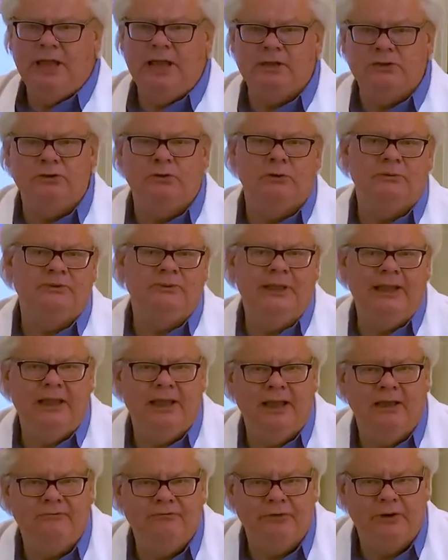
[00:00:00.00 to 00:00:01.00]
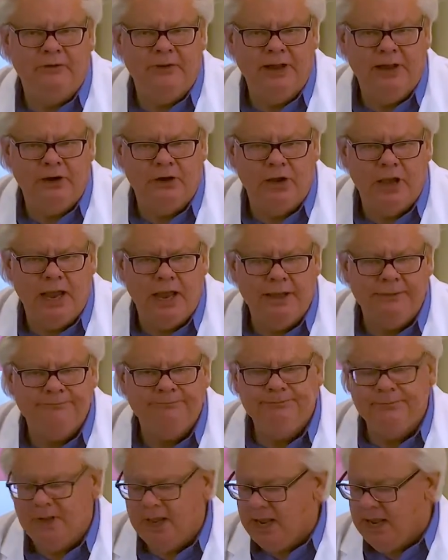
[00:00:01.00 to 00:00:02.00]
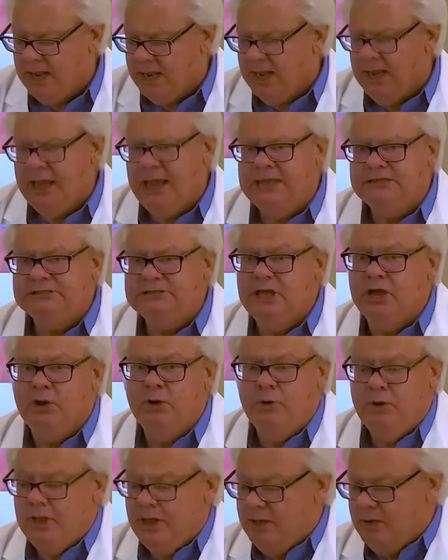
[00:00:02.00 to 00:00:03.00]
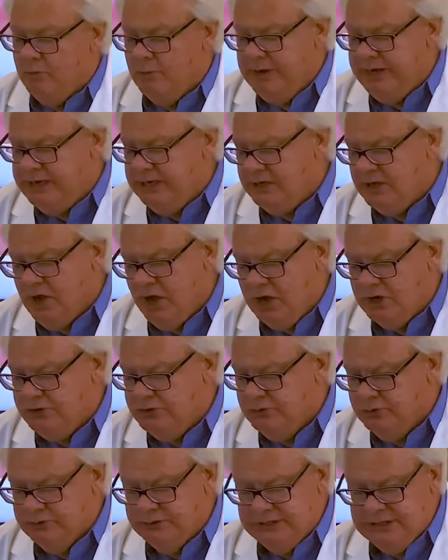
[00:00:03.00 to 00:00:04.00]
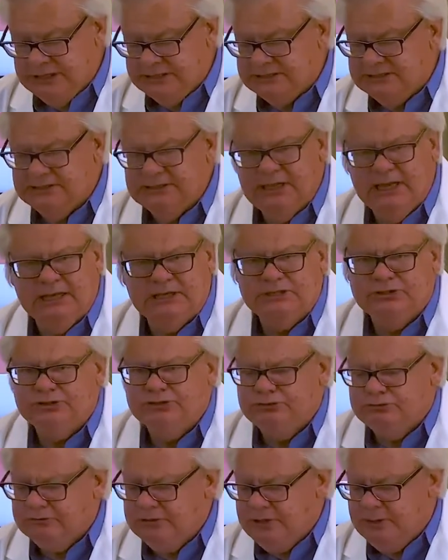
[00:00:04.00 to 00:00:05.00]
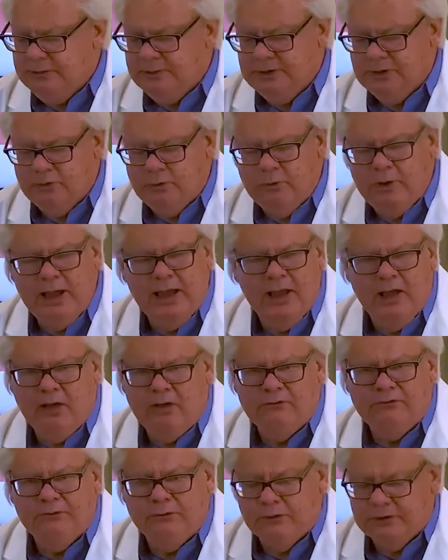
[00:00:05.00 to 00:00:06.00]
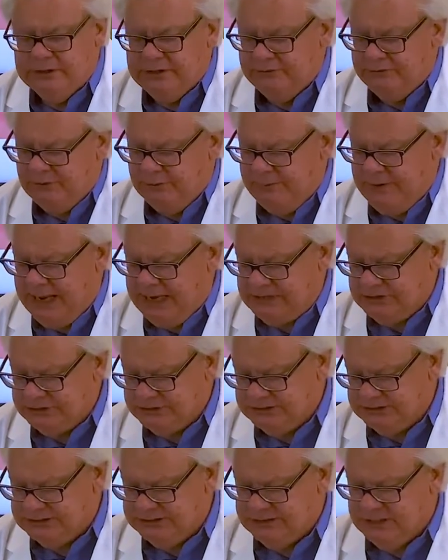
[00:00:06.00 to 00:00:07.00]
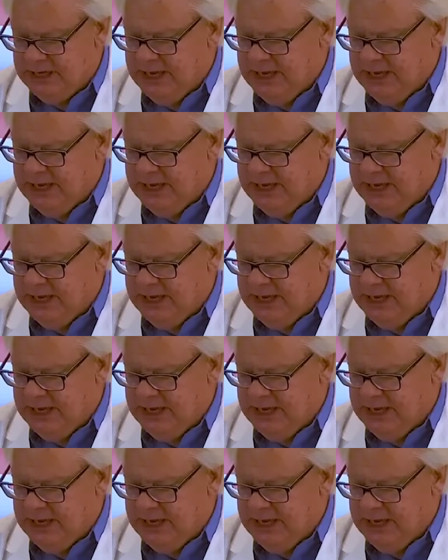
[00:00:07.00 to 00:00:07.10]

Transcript: and a normal frontal hairline. And so we can contour this extremely well for different patients.